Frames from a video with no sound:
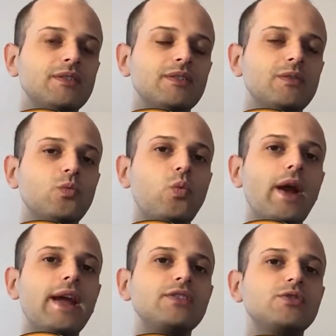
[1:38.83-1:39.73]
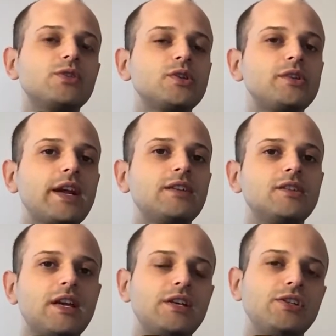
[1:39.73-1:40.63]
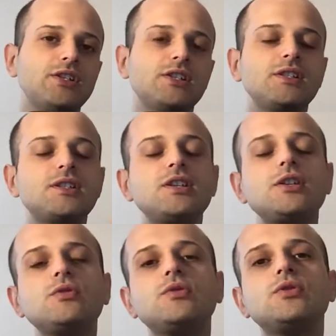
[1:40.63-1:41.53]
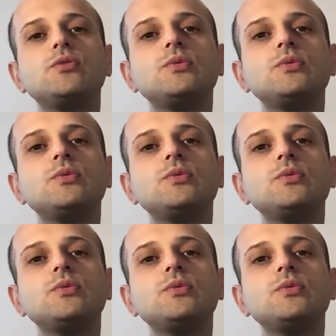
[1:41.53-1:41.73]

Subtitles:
way to create tension and to